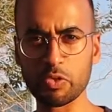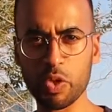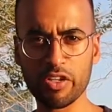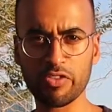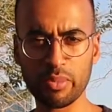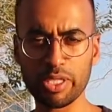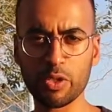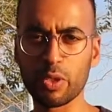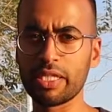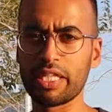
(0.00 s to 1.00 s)
One of them is
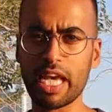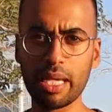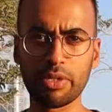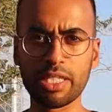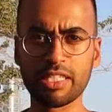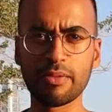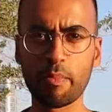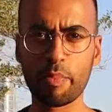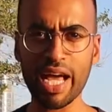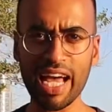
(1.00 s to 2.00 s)
called the Emirates
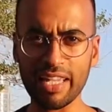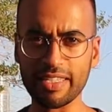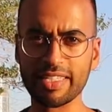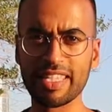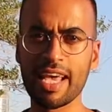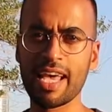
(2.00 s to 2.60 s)
Palace.